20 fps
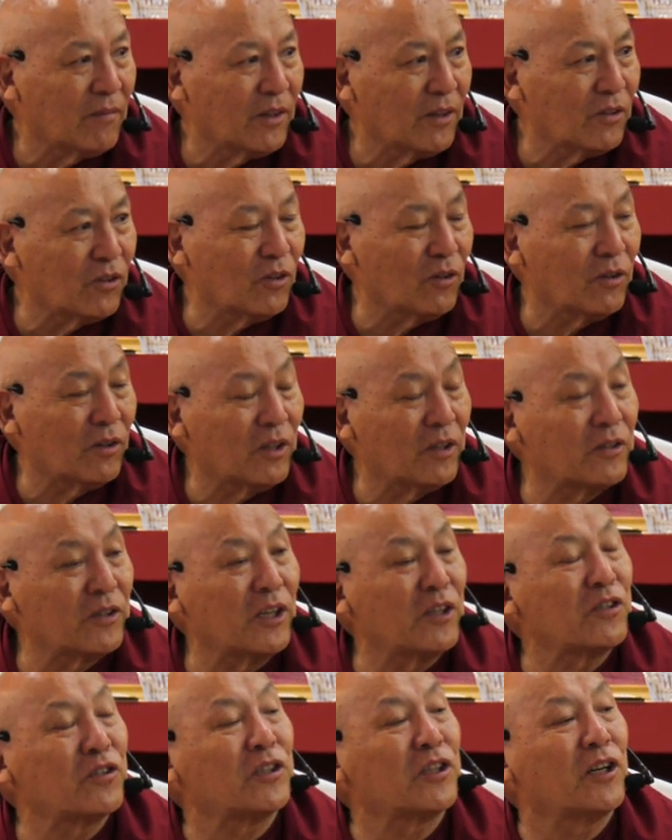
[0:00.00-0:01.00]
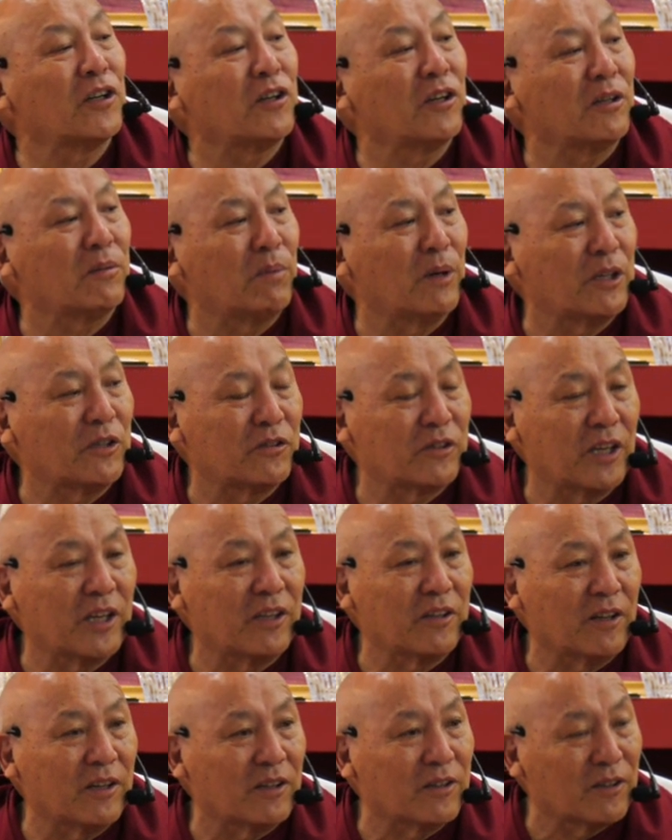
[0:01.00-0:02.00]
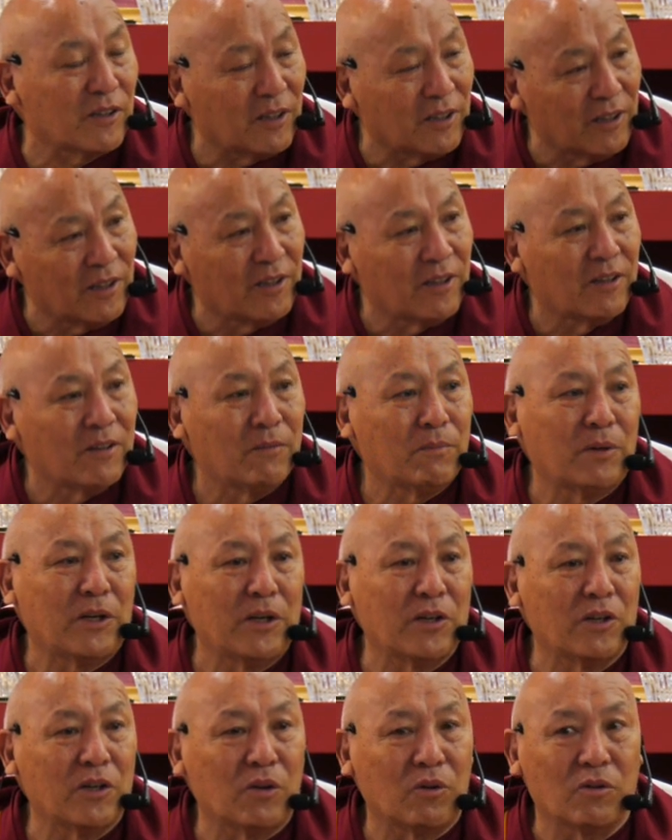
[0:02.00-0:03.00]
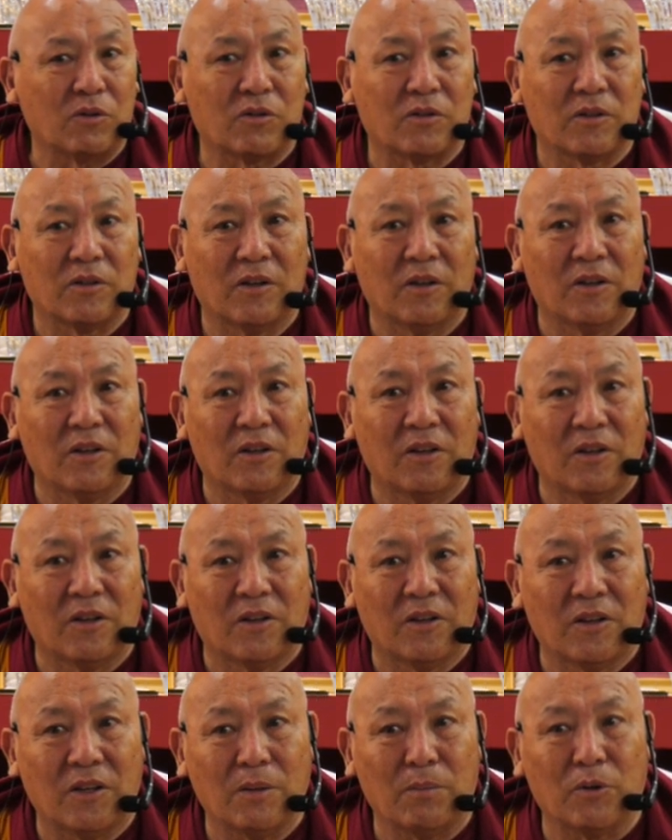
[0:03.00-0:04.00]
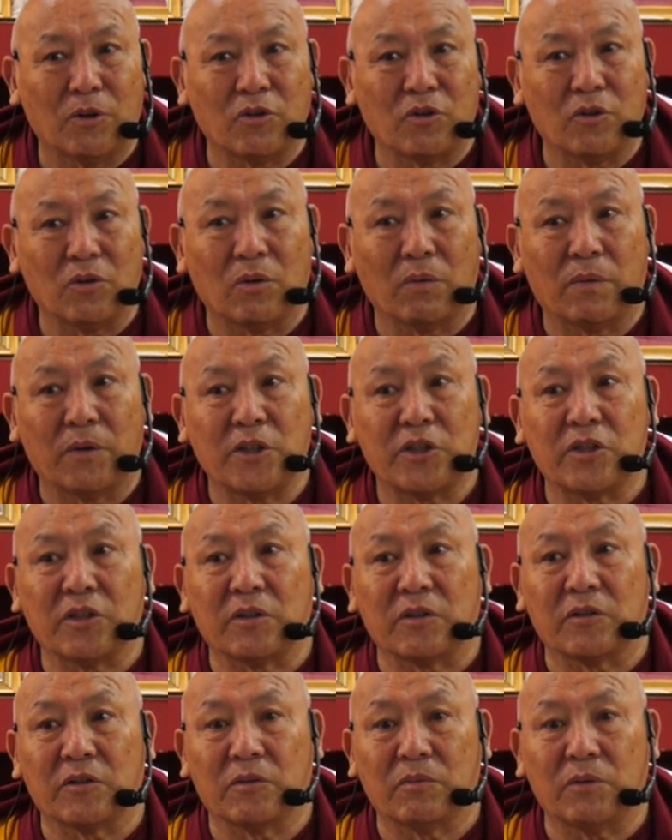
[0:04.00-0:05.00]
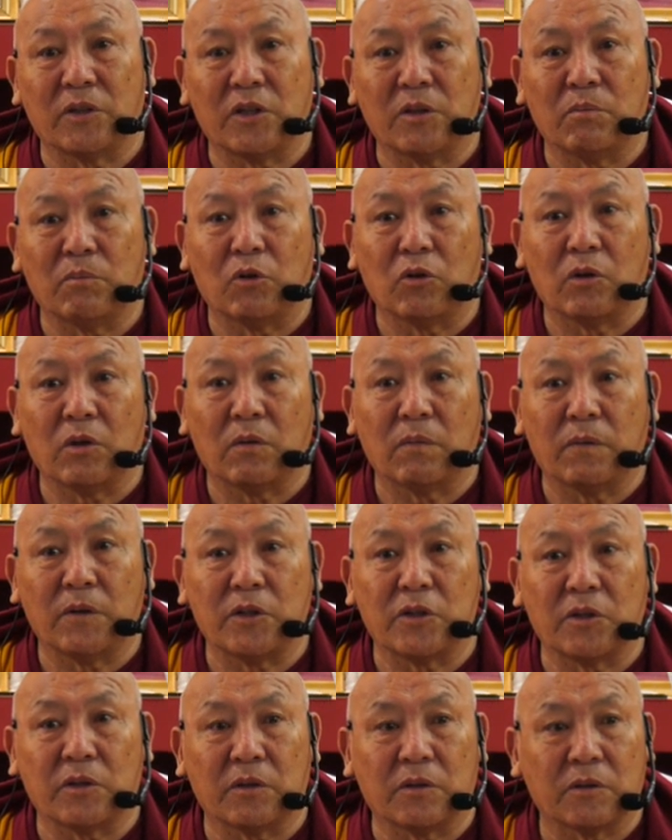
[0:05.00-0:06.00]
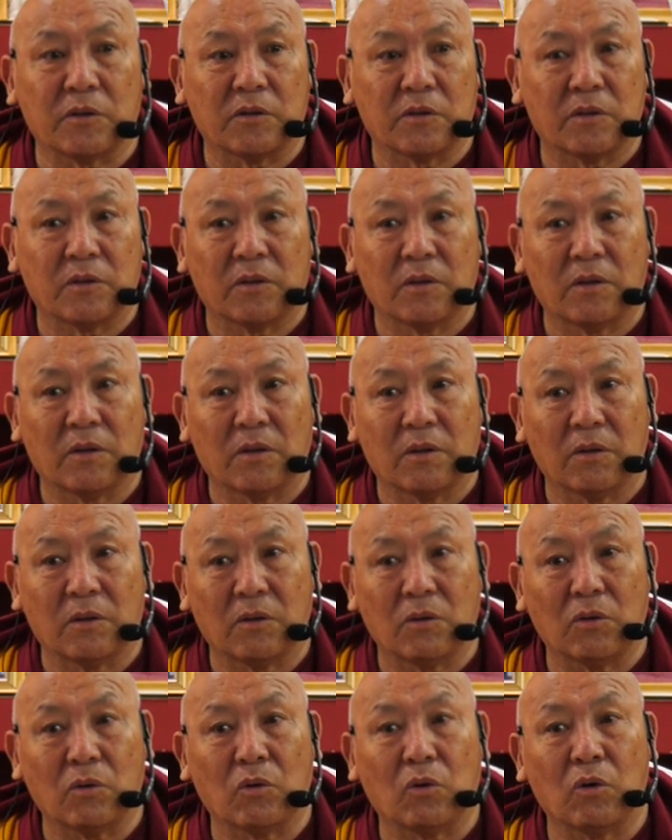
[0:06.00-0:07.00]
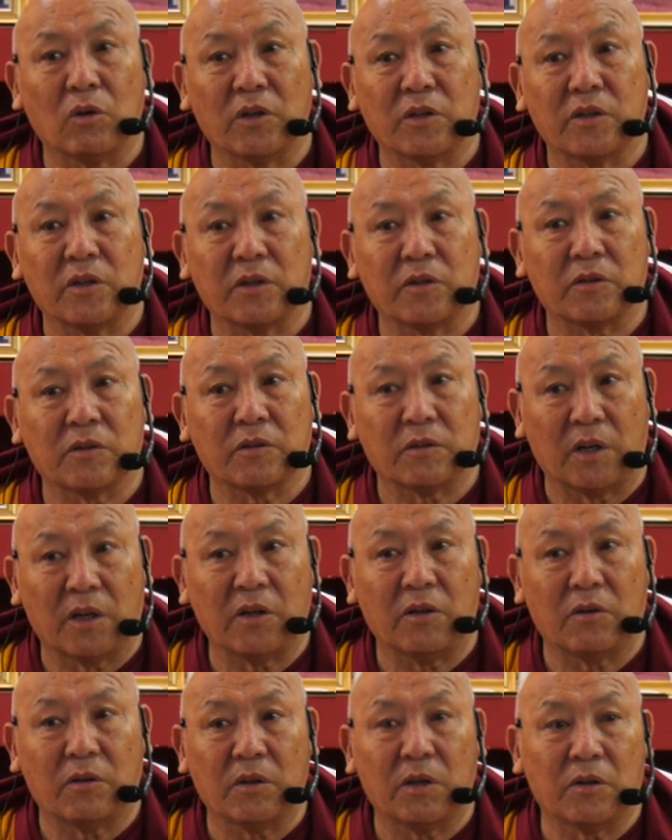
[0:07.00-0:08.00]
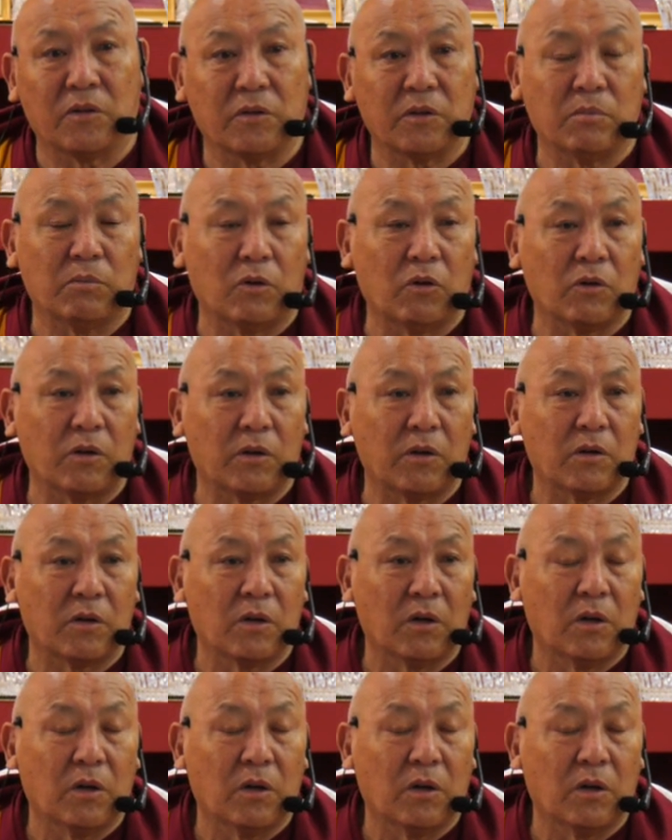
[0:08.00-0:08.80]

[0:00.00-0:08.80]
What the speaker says: So as I started by saying that, find out about your features, very important features, your qualities, right? That's important.